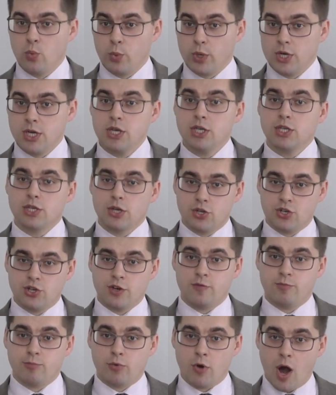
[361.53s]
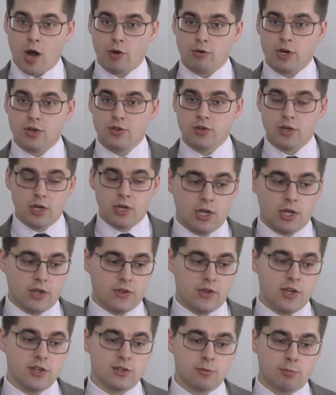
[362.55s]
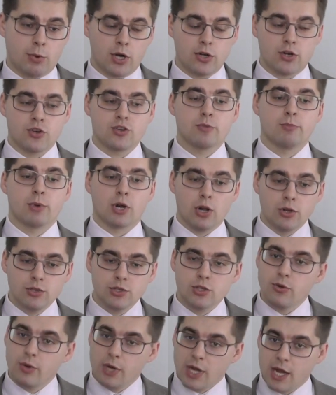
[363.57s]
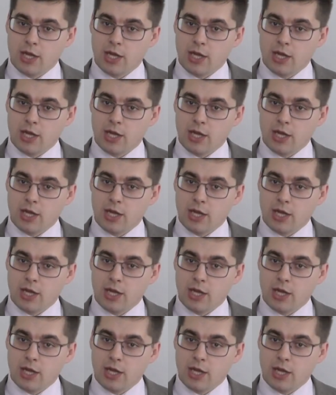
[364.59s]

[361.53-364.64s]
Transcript: we need to achieve progress in the Eastern Partnership, but also,